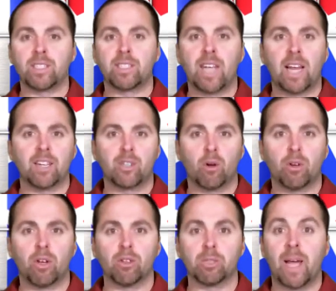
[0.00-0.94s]
San
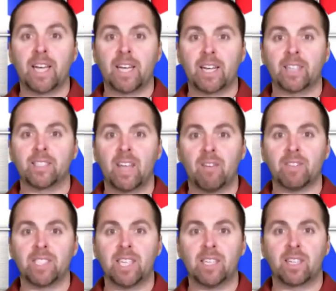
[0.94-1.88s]
Antonio is making its
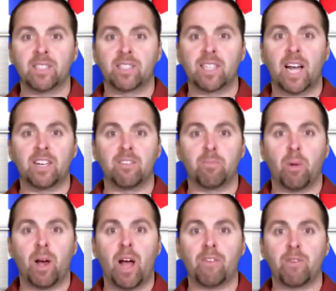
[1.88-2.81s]
17th consecutive
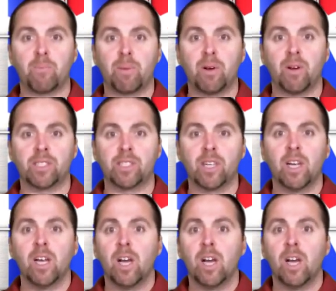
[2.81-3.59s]
playoff appearance.